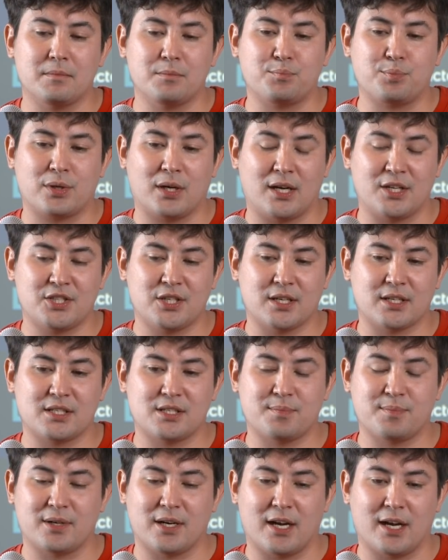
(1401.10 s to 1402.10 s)

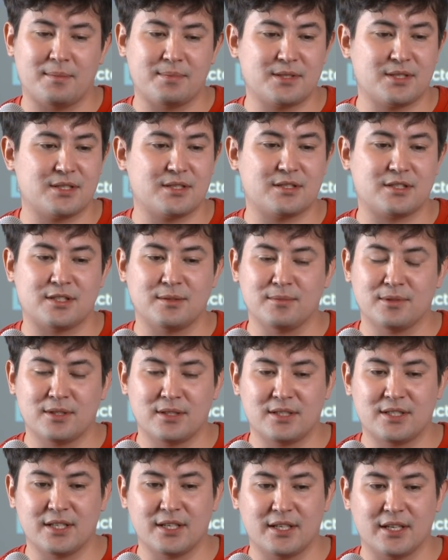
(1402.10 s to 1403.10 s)
projects perhaps
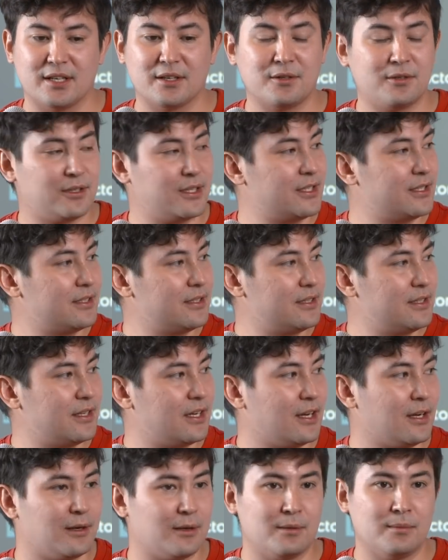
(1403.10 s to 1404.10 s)
similar to Gitcoin,
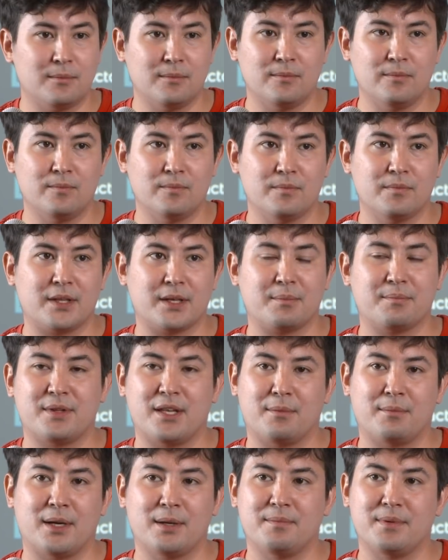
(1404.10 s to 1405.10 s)

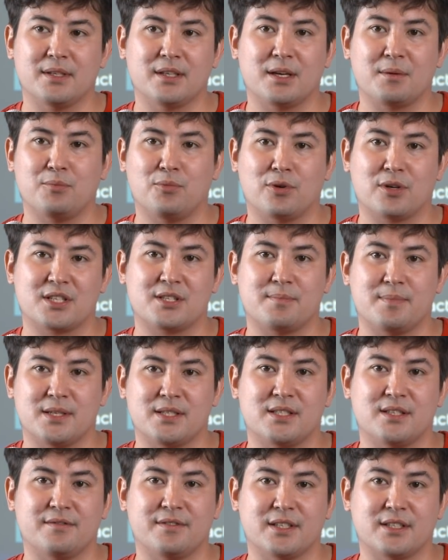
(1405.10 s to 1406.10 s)
that might be like more
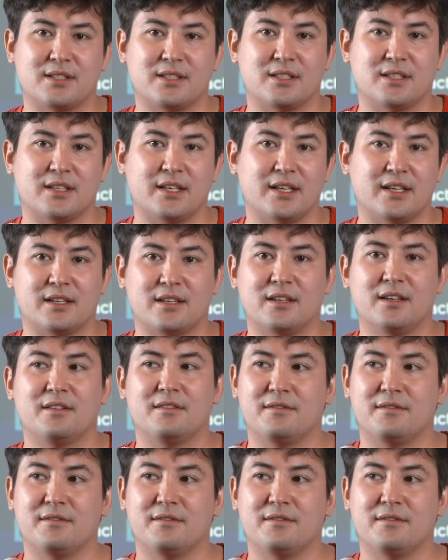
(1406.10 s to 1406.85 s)
specific to like